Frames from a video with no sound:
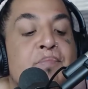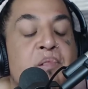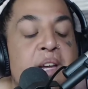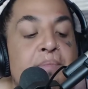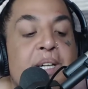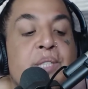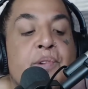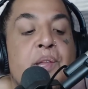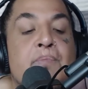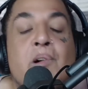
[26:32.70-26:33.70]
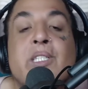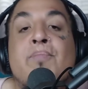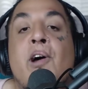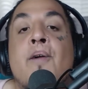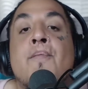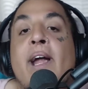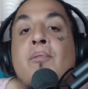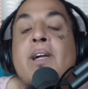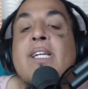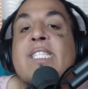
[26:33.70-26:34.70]
that's pretty much for the most part what I
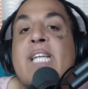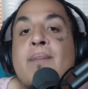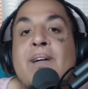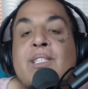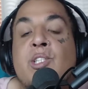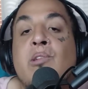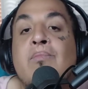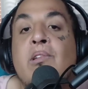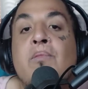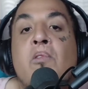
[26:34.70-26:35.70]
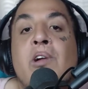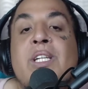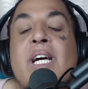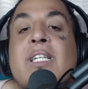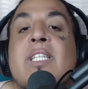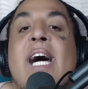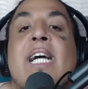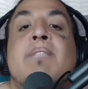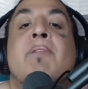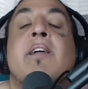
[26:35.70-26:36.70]
wanted to say about the Two Blue Vortex
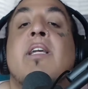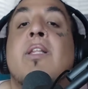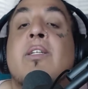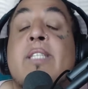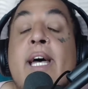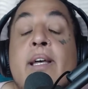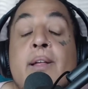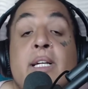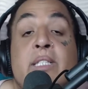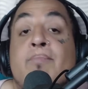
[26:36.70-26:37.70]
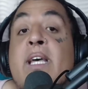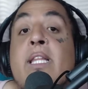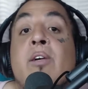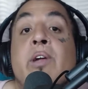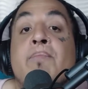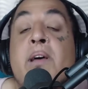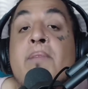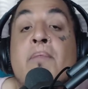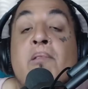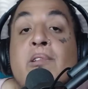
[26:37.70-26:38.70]
aspect. It looks like it's mainly going to be
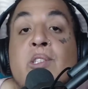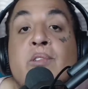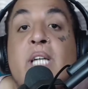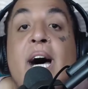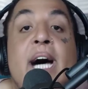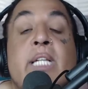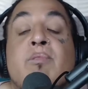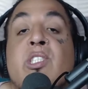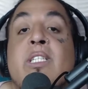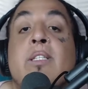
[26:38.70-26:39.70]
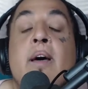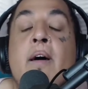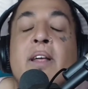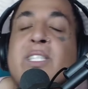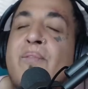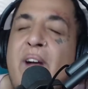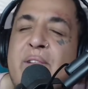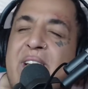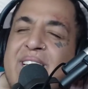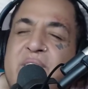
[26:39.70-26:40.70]
about Boruto's eyes, which is, it's a
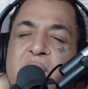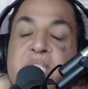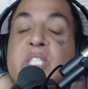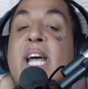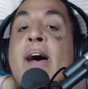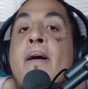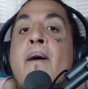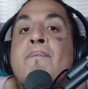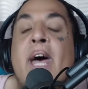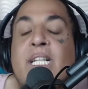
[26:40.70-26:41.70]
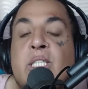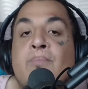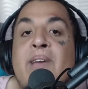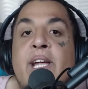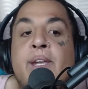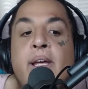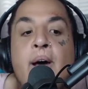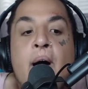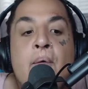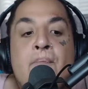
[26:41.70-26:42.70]
very nice touch that that's been
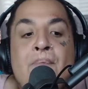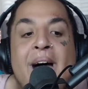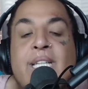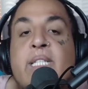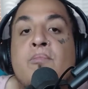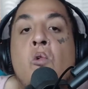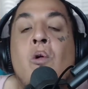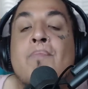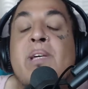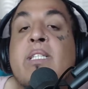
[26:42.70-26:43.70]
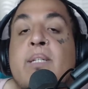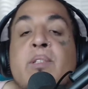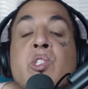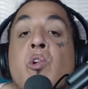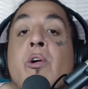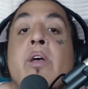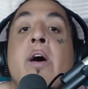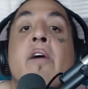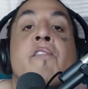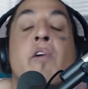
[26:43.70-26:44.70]
a massive core piece of the story
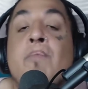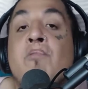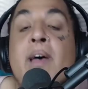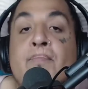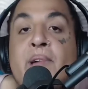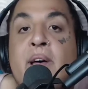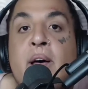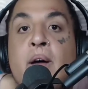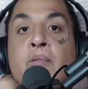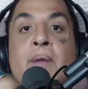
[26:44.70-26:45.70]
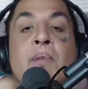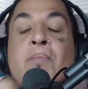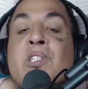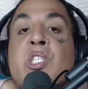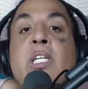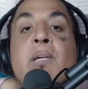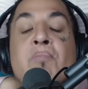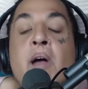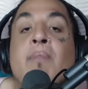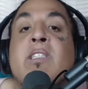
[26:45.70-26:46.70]
from Rip. When Momoshiki
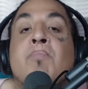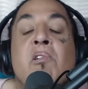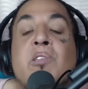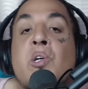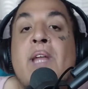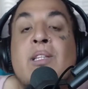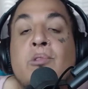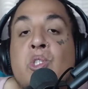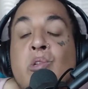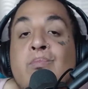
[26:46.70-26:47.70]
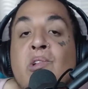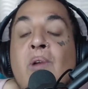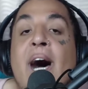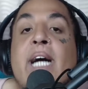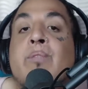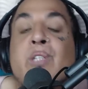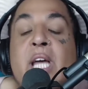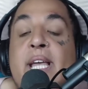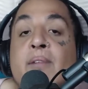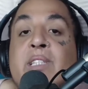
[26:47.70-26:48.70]
promised Boruto that those two blue eyes would
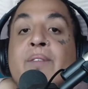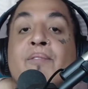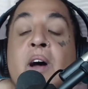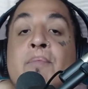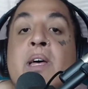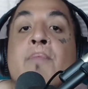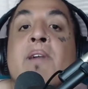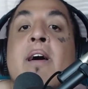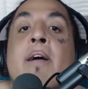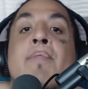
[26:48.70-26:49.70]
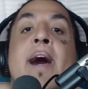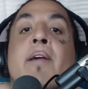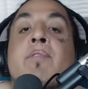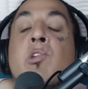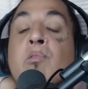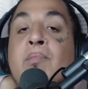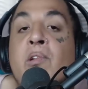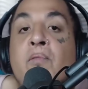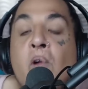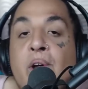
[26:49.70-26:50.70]
take everything from him, now Two
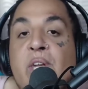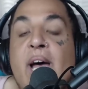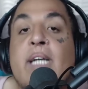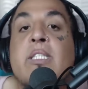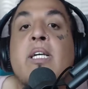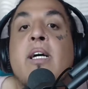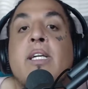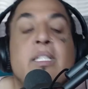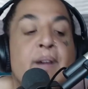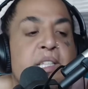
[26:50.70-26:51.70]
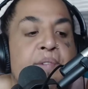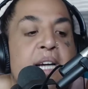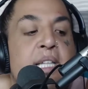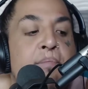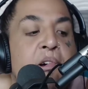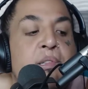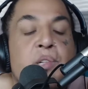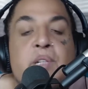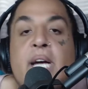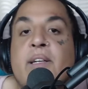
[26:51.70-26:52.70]
Blue Vortex, despite the fact that
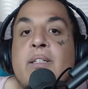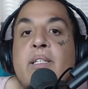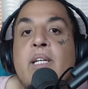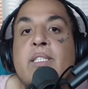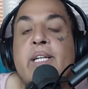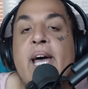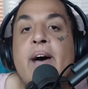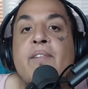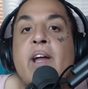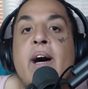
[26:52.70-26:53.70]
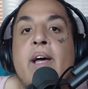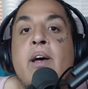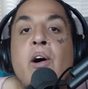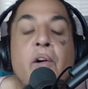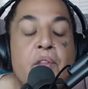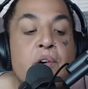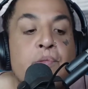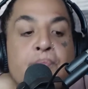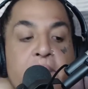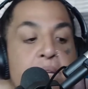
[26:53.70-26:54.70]
Boruto technically doesn't have an eye,
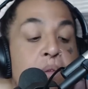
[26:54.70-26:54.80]
although